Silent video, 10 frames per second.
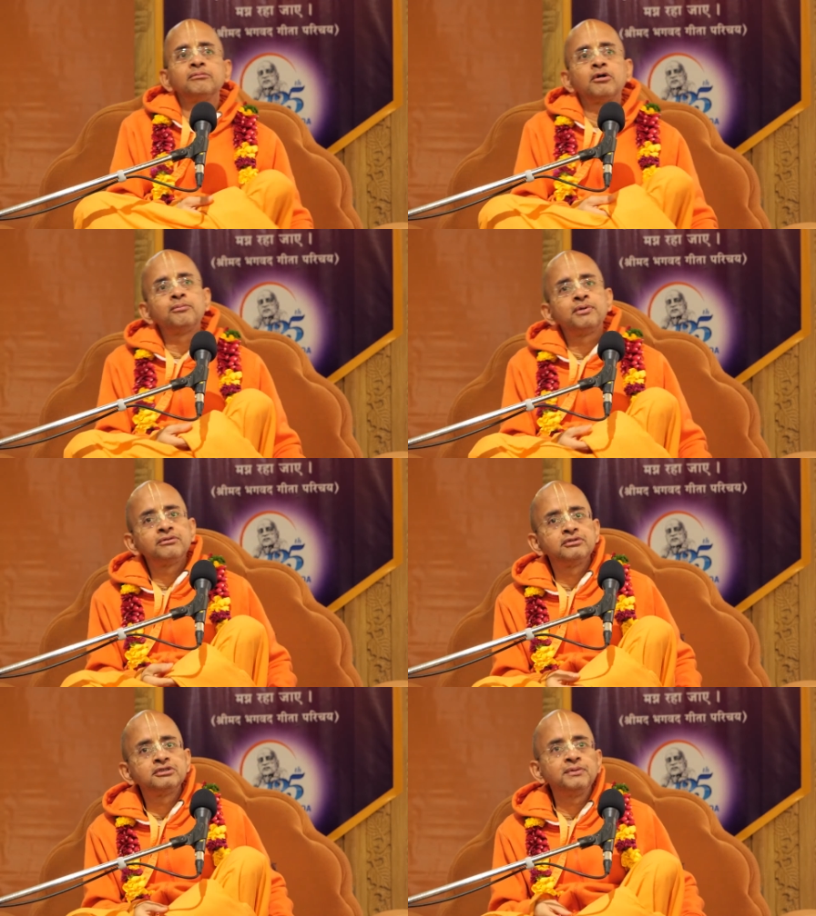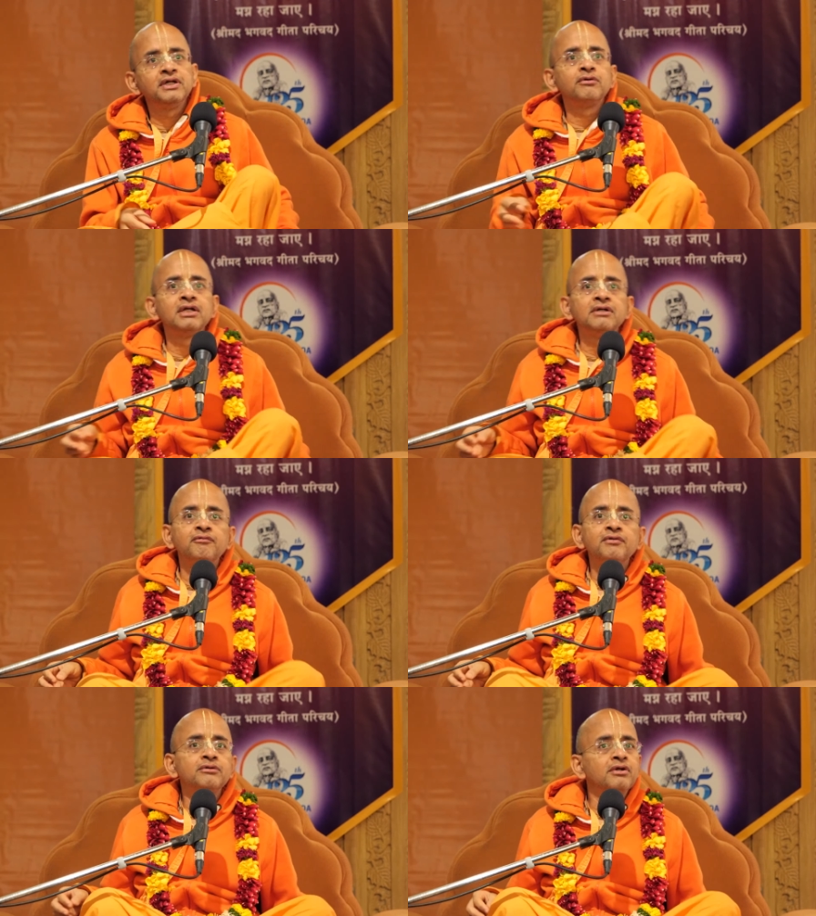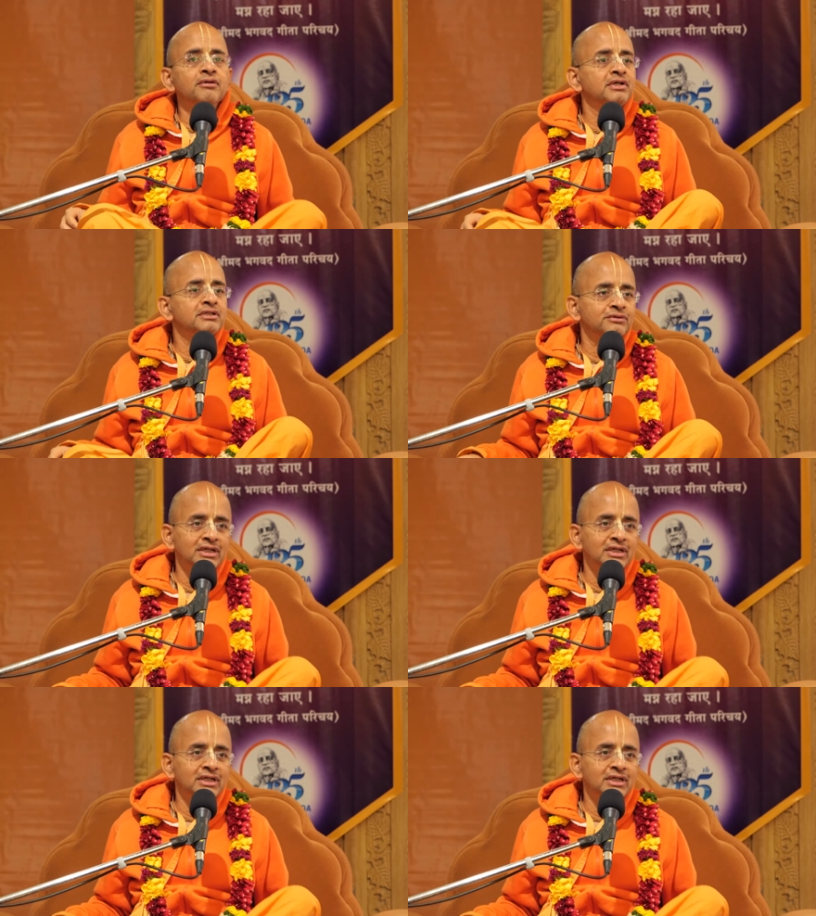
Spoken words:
Prabhupada would speak only 15-20 minutes